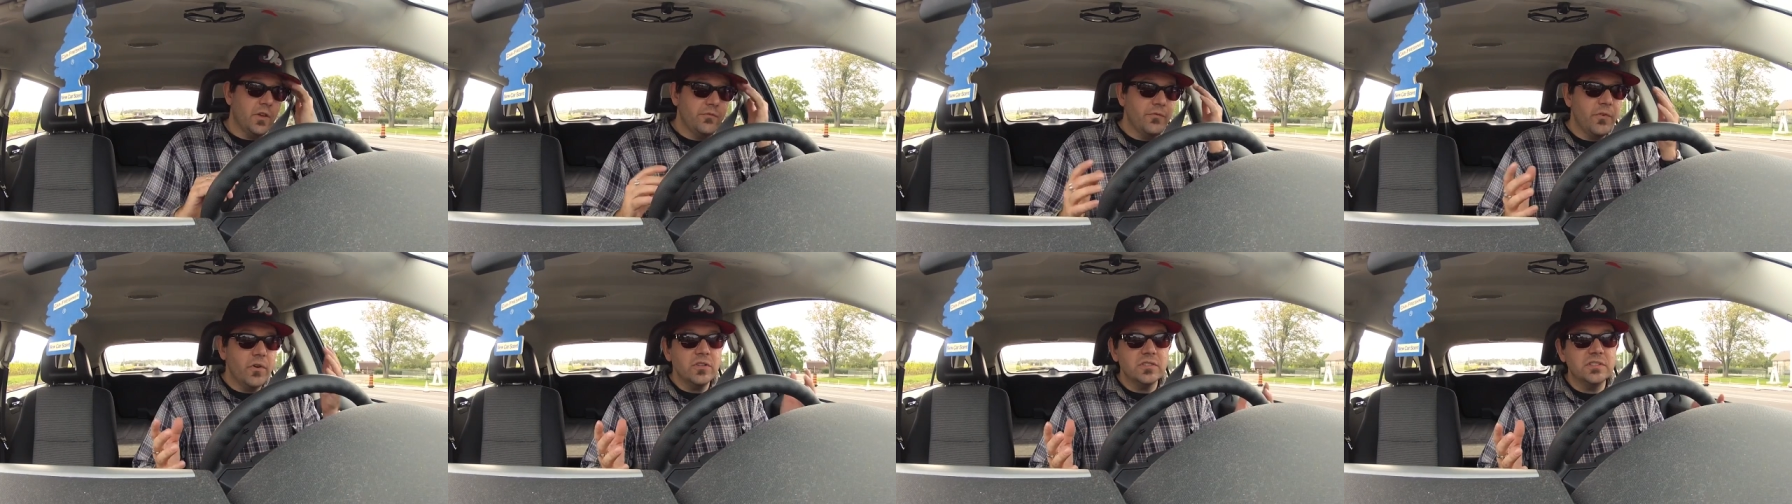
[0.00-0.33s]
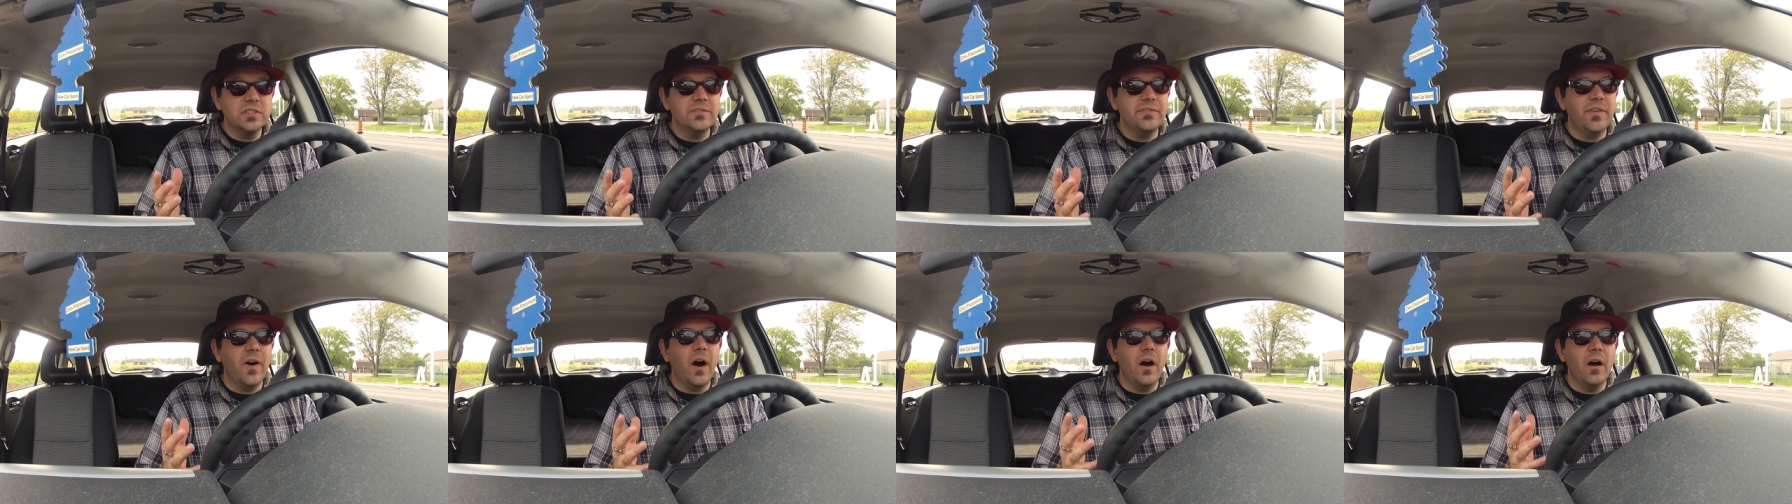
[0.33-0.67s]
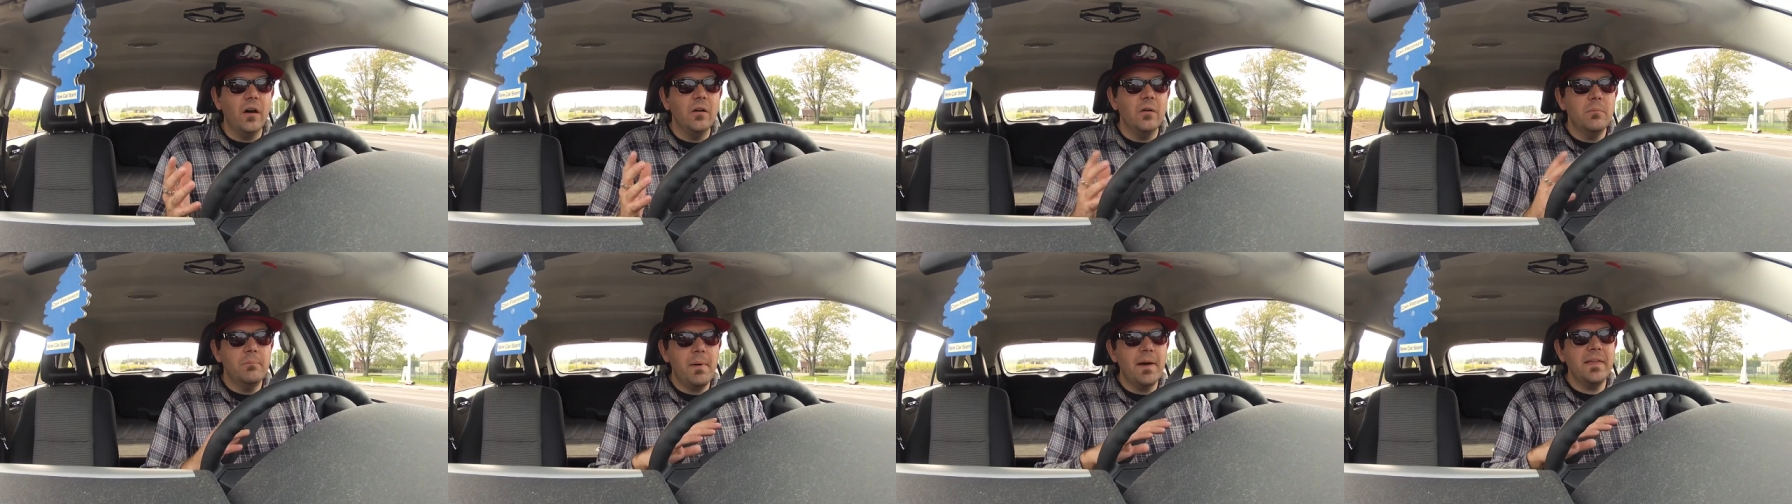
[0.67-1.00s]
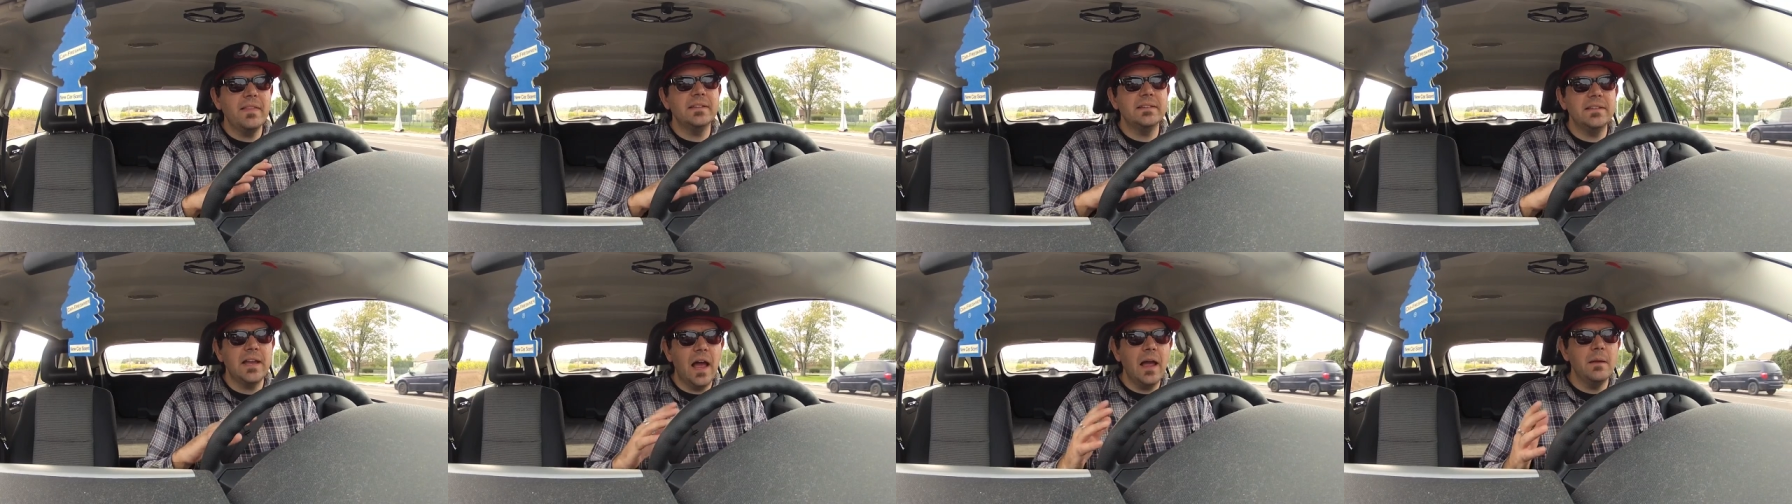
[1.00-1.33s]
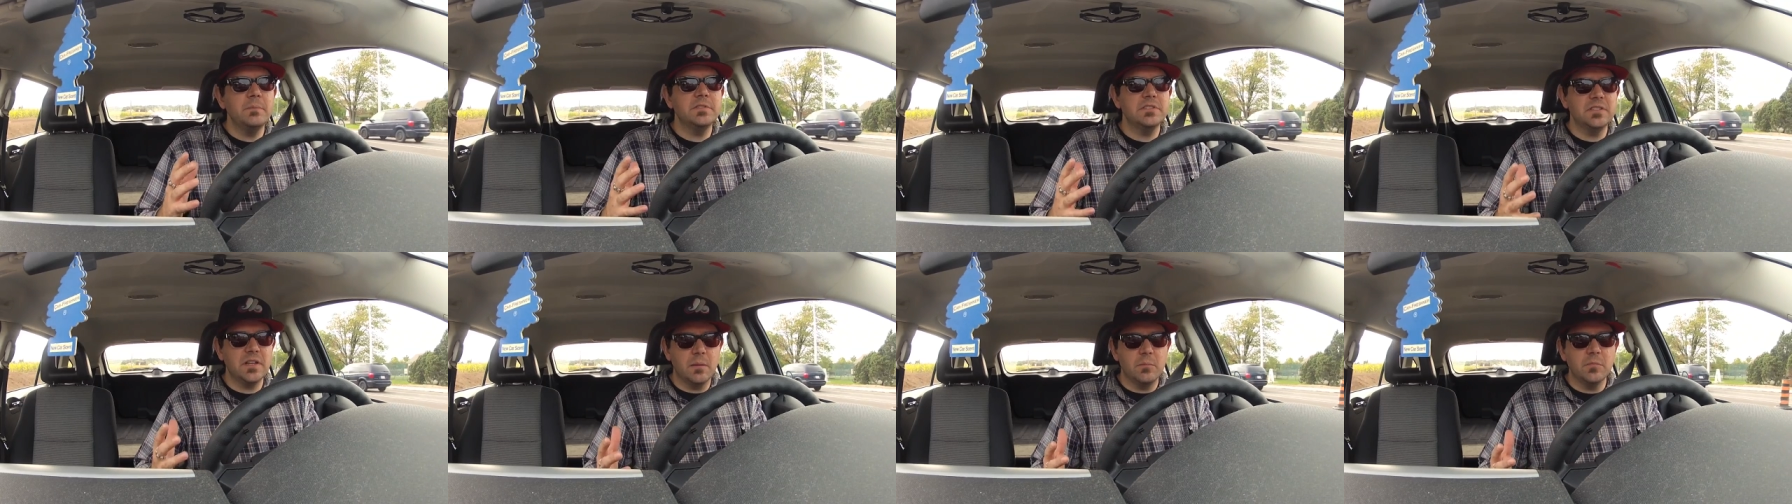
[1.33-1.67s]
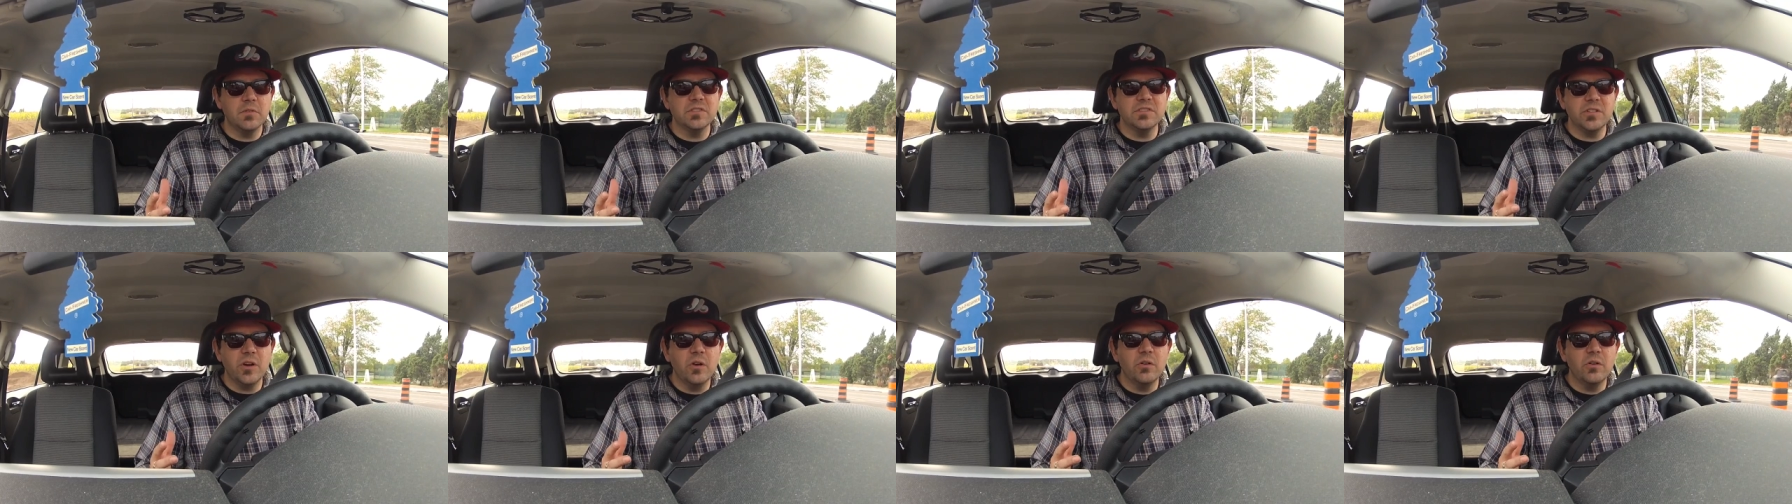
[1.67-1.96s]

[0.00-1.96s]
First of all, by the time summer's